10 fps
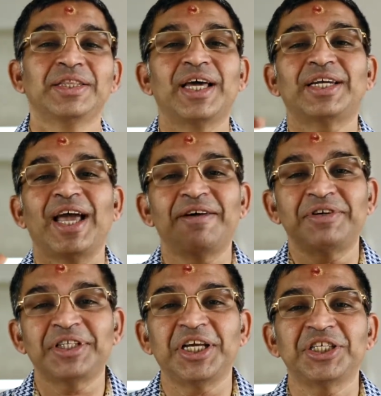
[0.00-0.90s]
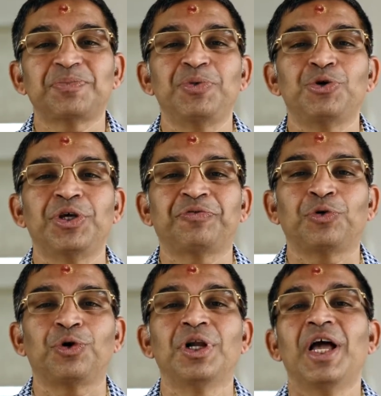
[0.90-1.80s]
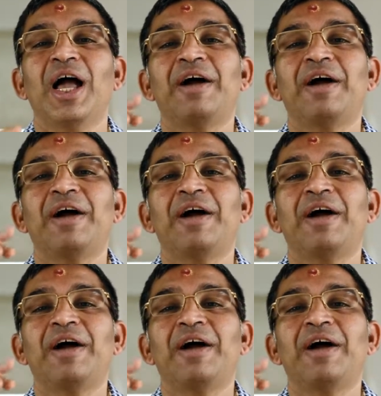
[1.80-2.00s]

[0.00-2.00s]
that everything is beautiful,